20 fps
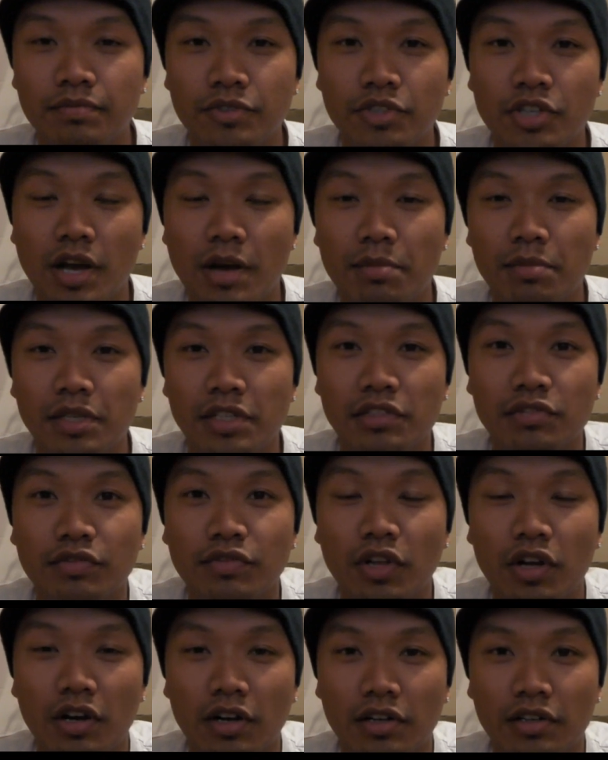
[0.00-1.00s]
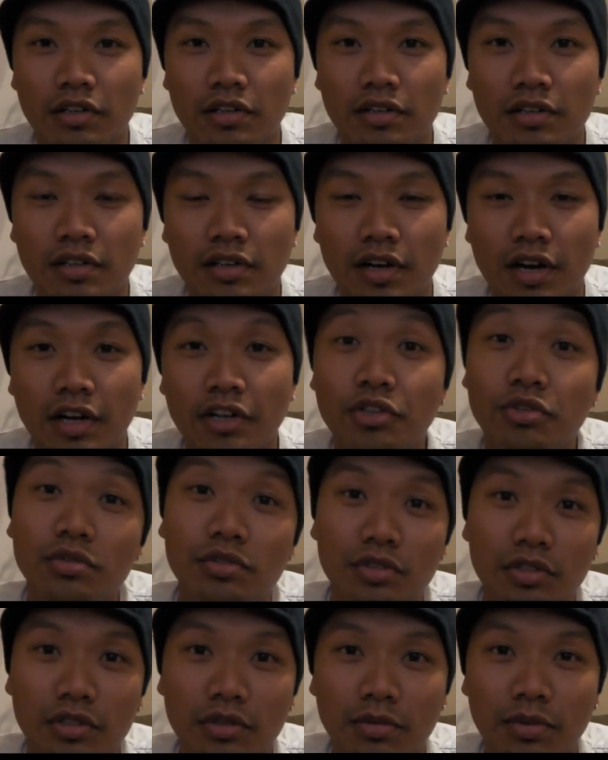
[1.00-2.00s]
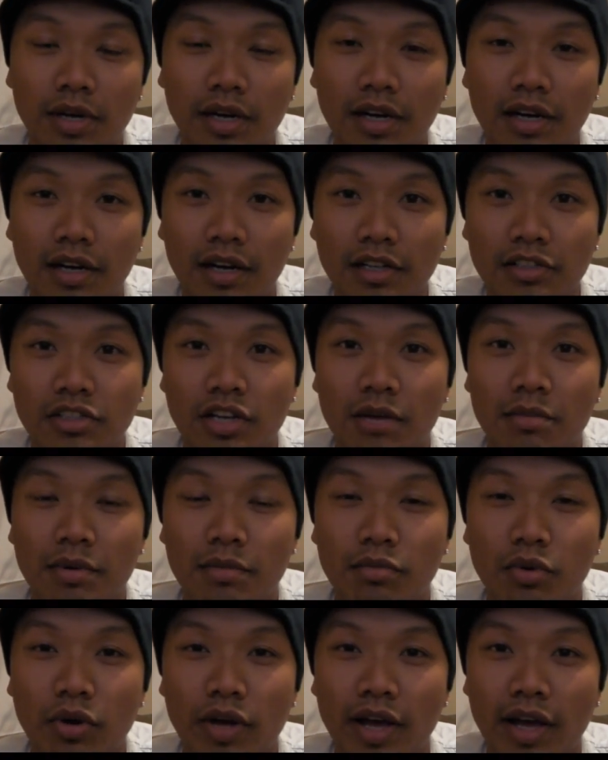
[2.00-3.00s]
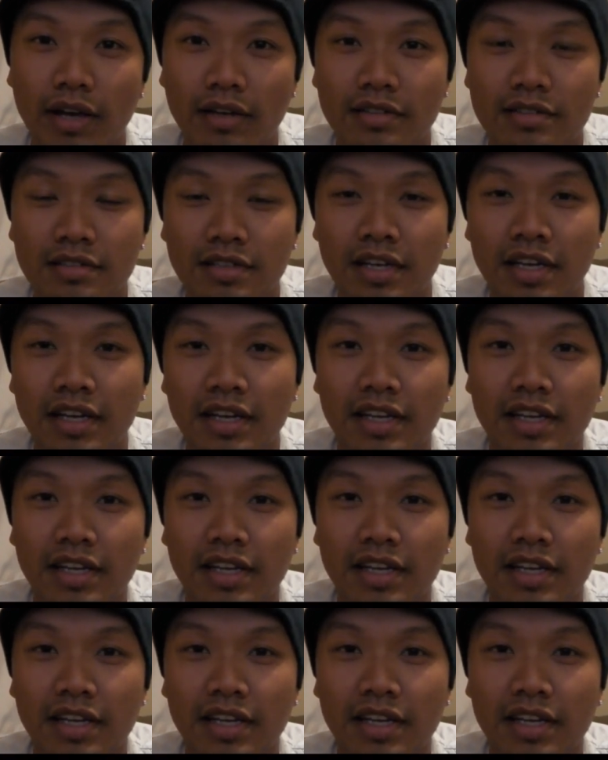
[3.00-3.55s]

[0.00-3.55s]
Japanese vlogger on YouTube, uh, Atomic Boy X.